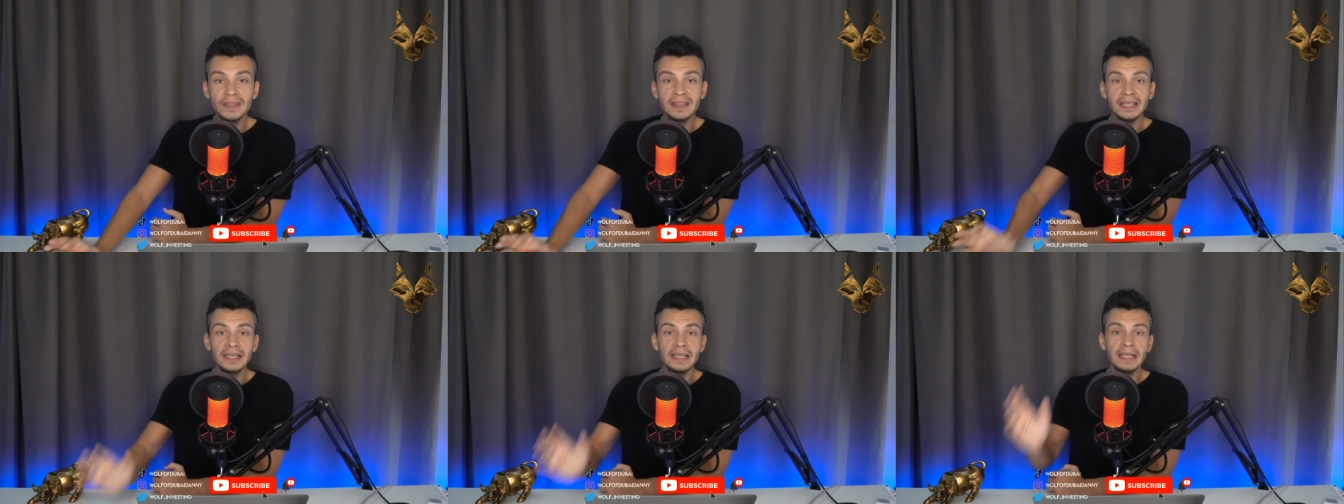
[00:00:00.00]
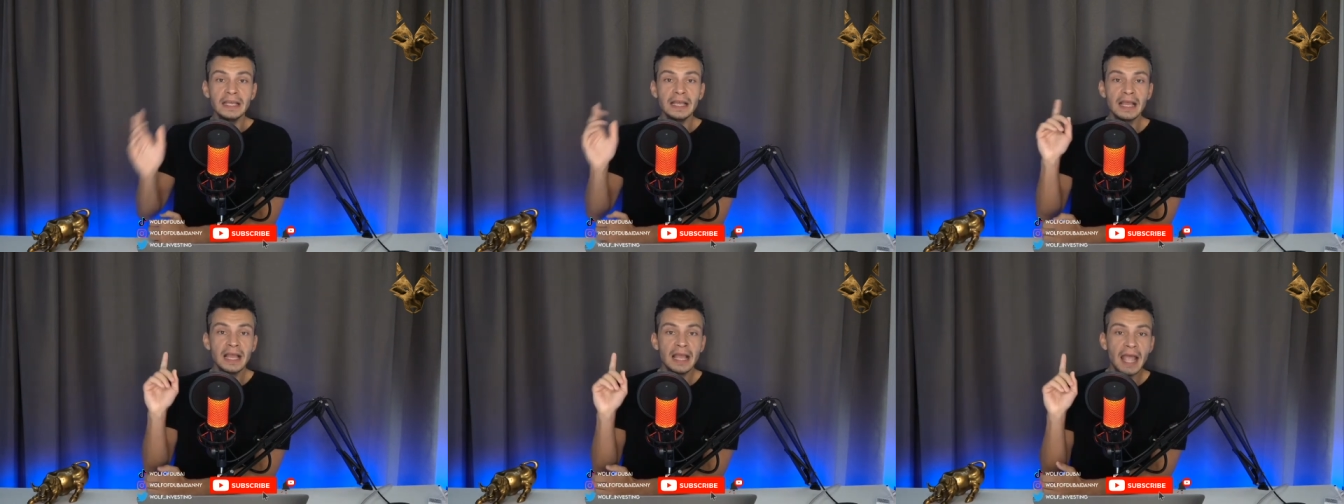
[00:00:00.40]

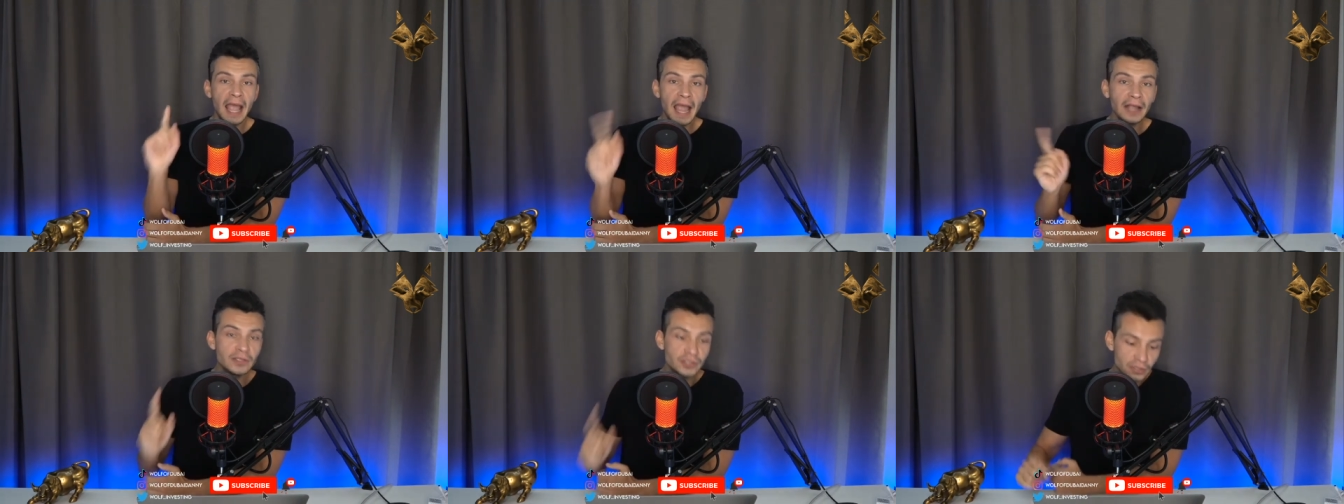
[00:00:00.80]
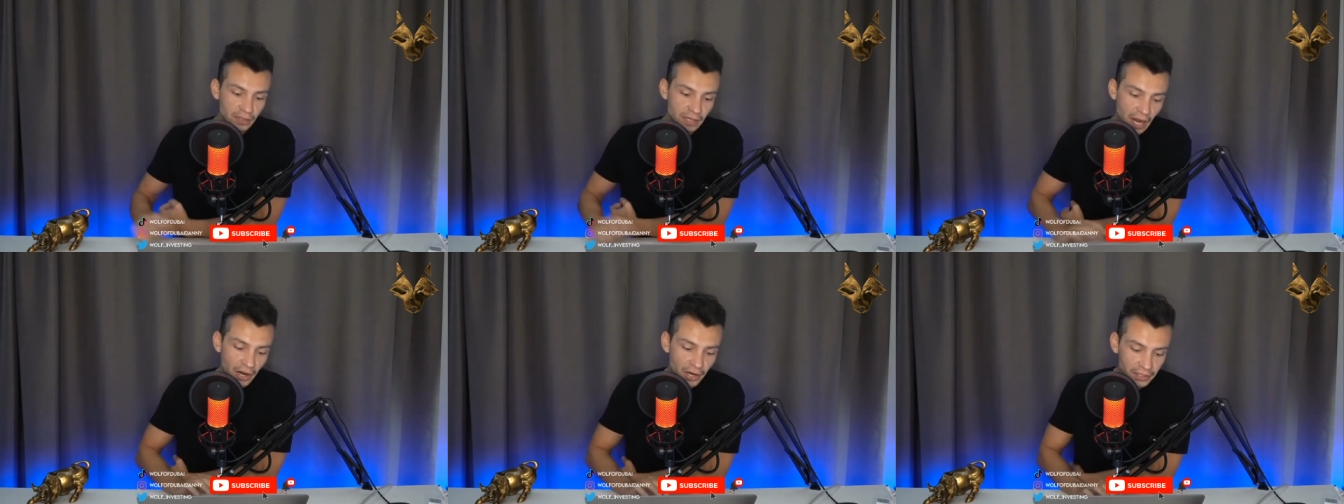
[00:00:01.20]
the
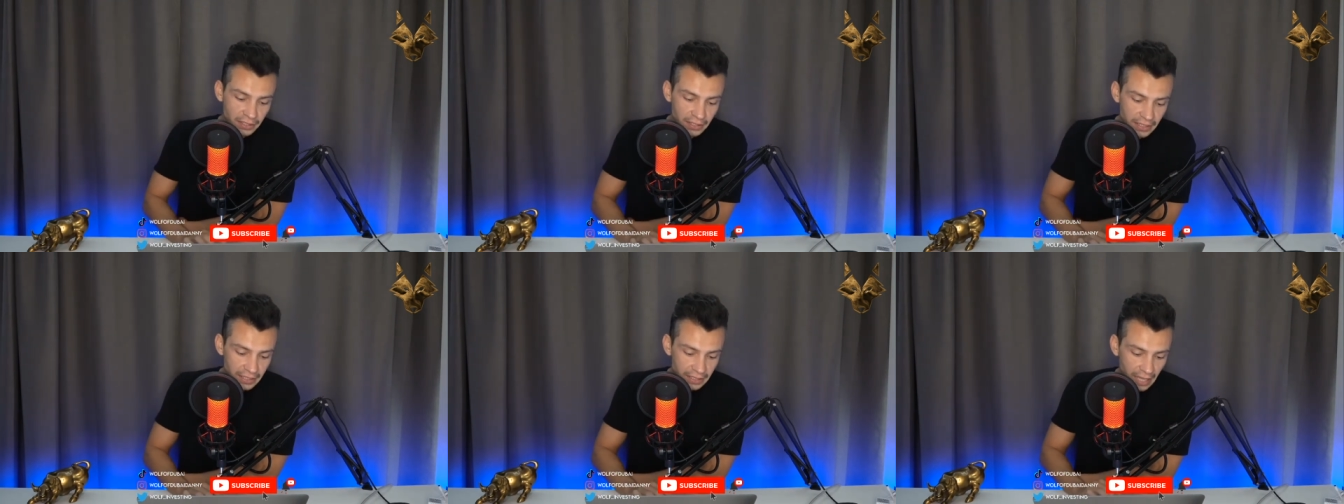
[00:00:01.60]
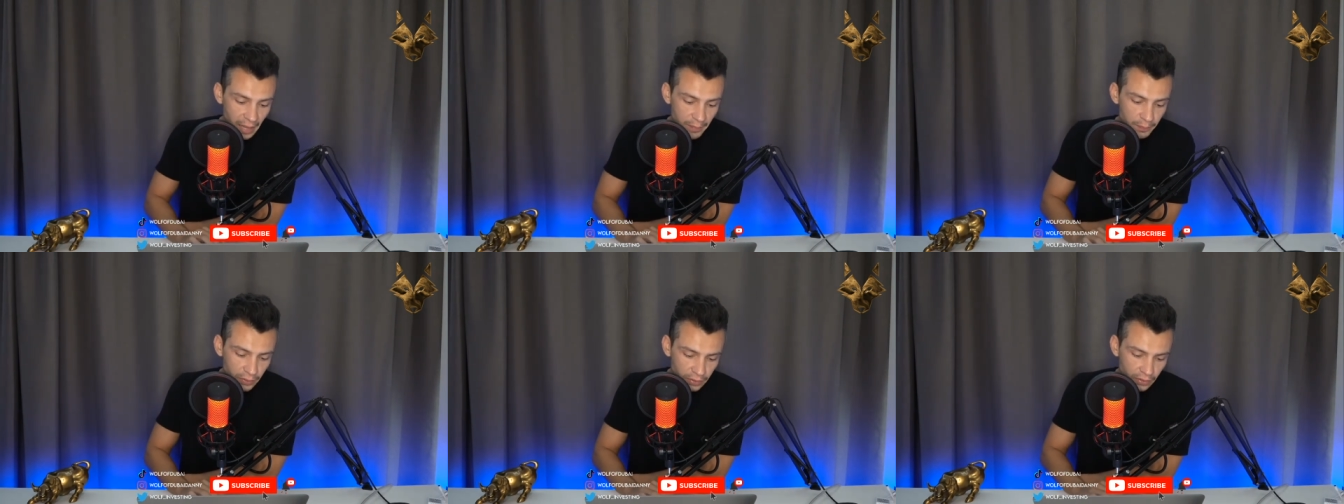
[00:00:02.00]
actual article.
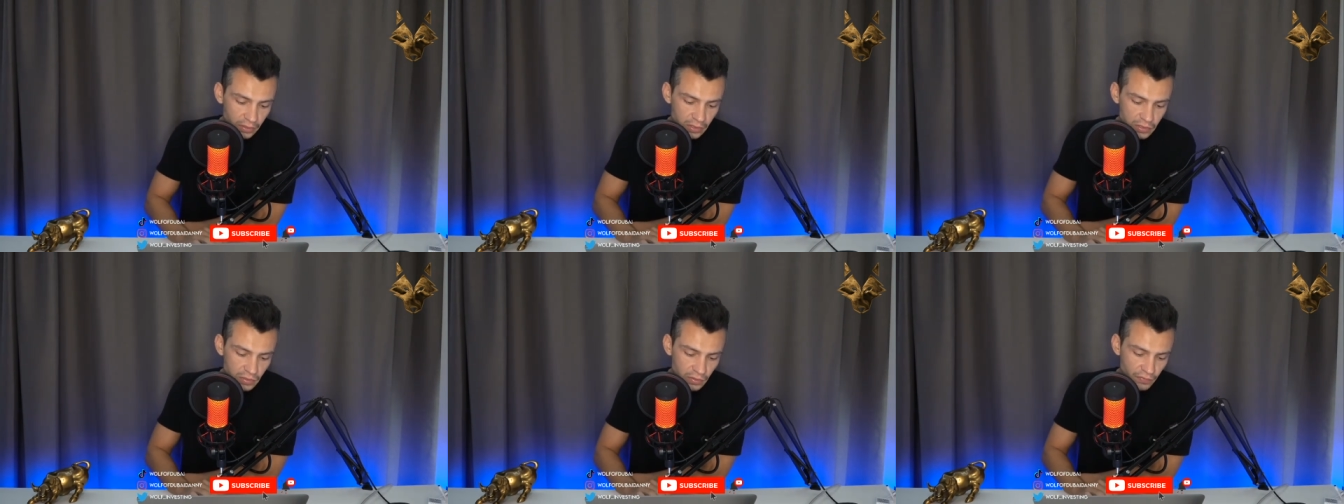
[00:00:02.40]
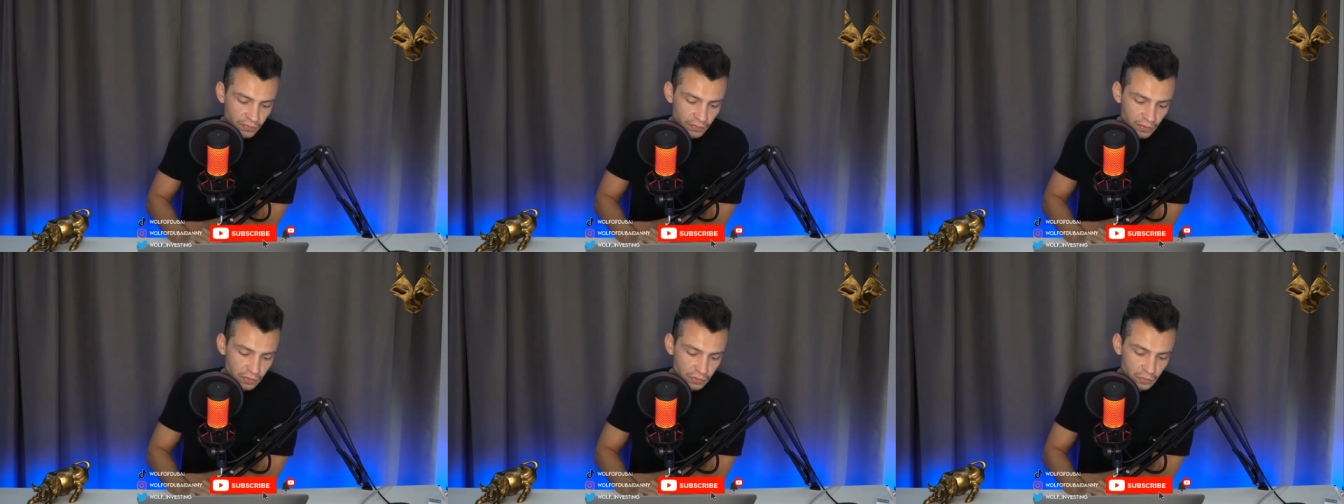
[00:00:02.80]
I put also,
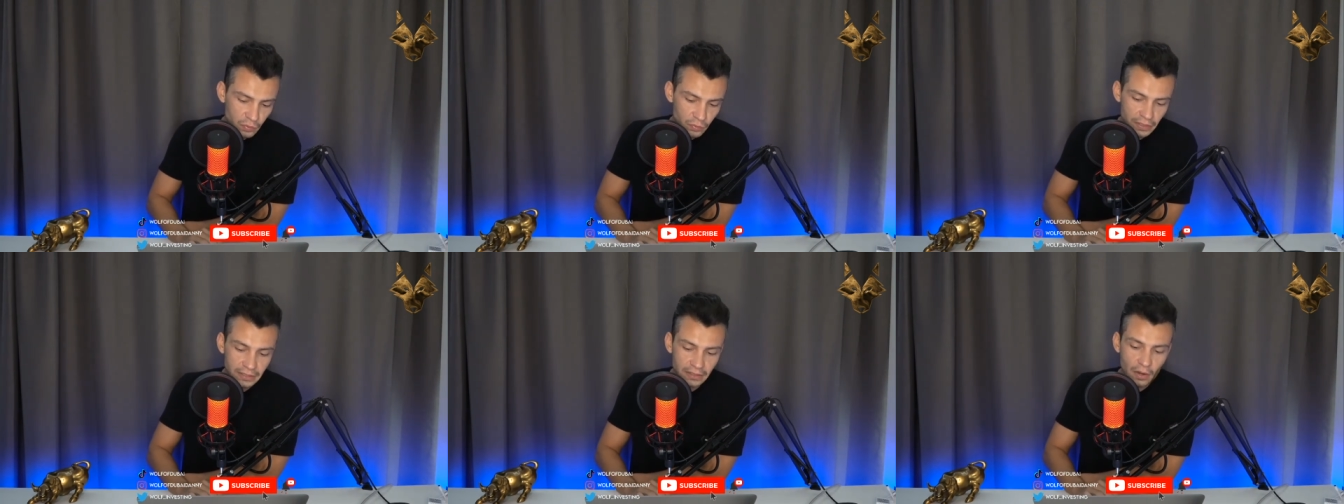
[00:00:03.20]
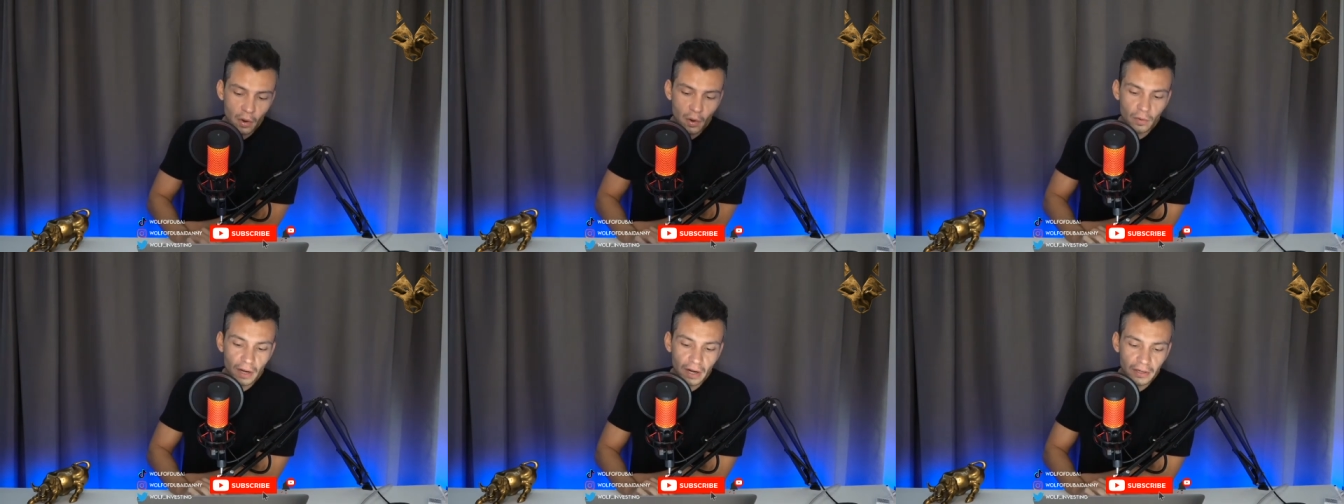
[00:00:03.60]
if you want to read the
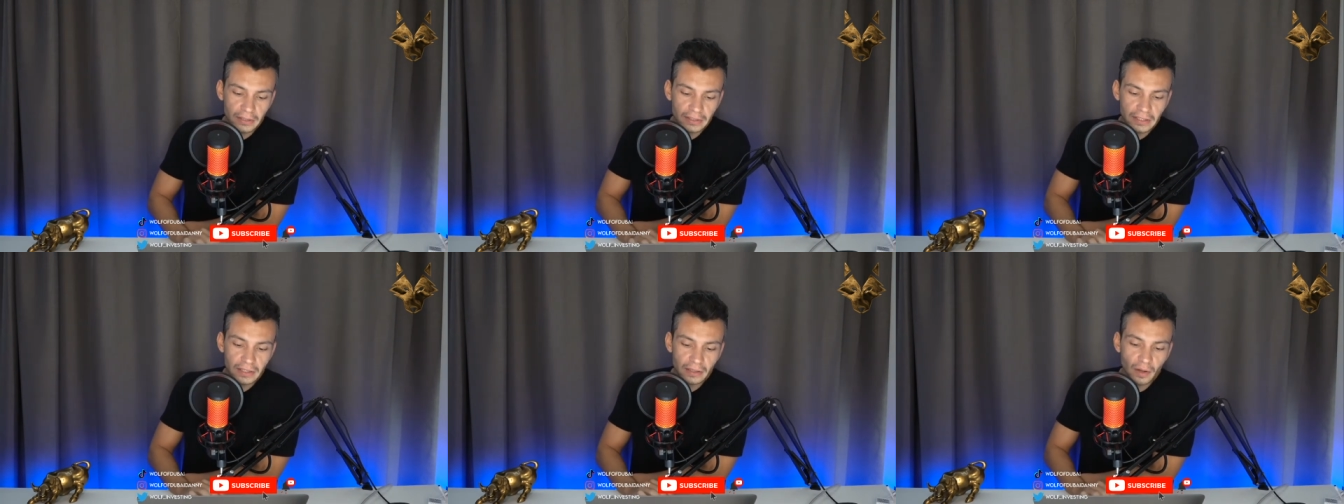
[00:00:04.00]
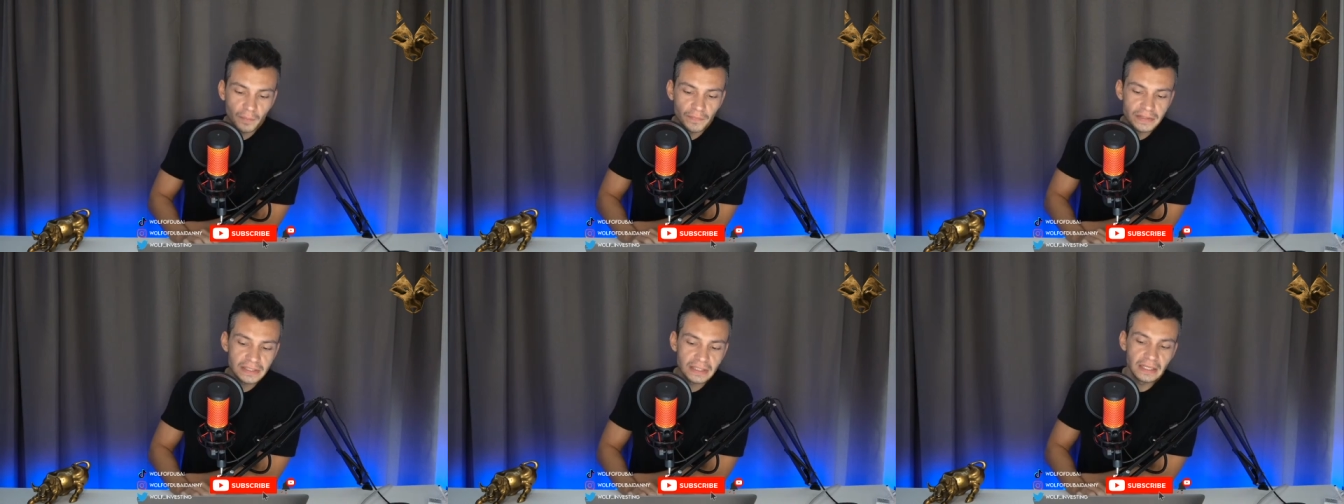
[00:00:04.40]
whole article,
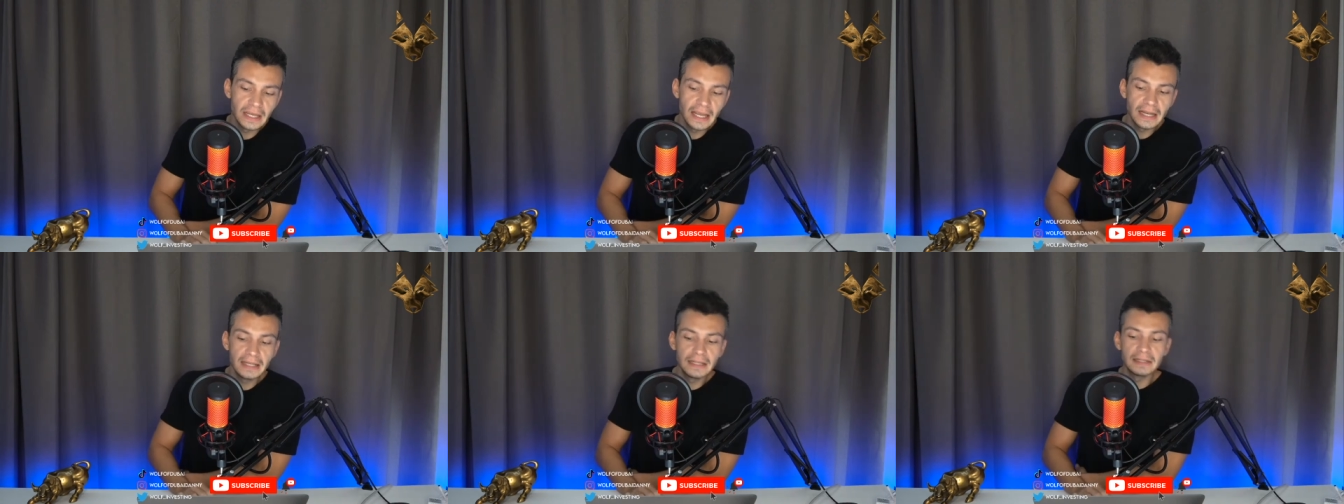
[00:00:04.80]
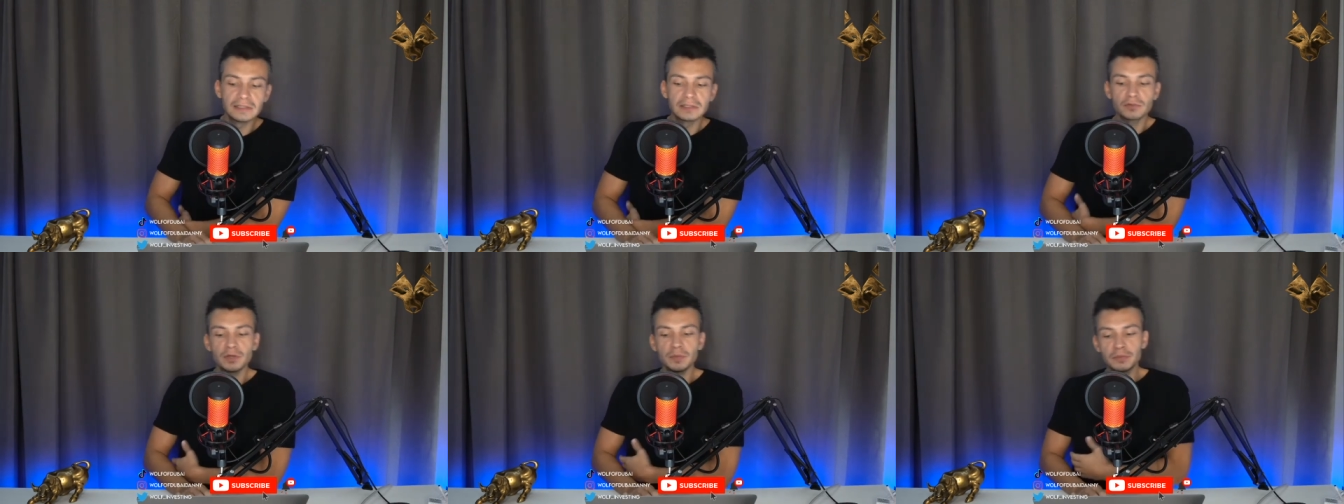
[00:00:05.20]
obviously in the
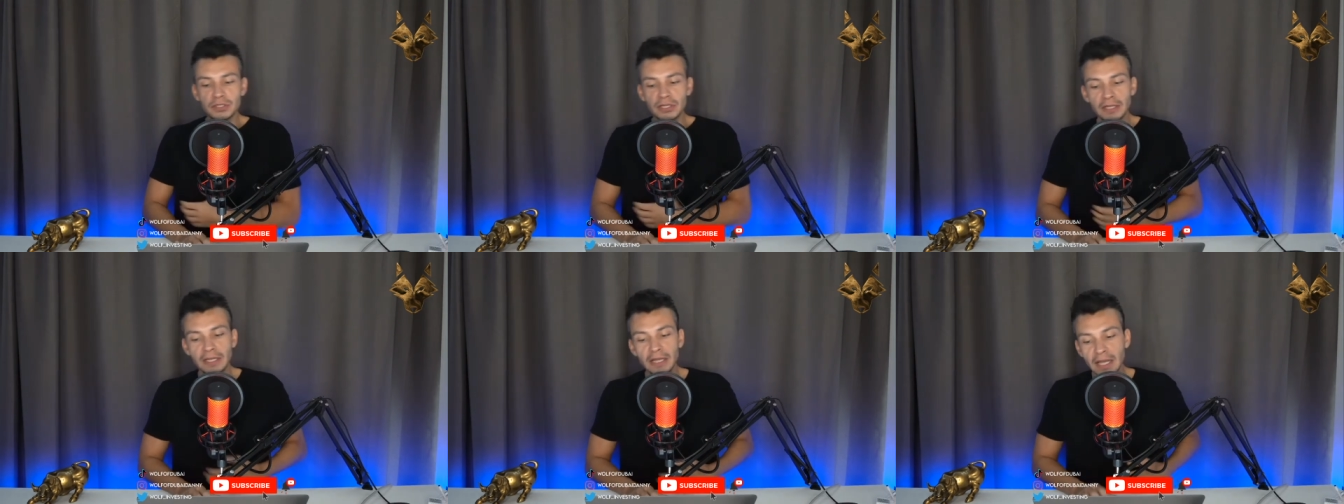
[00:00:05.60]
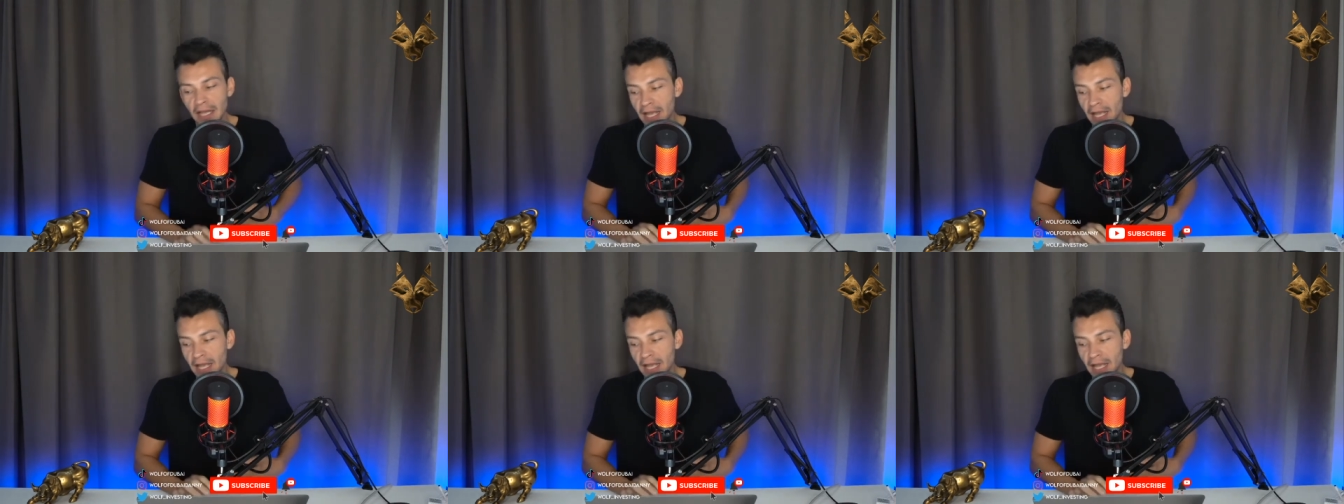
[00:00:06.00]
description.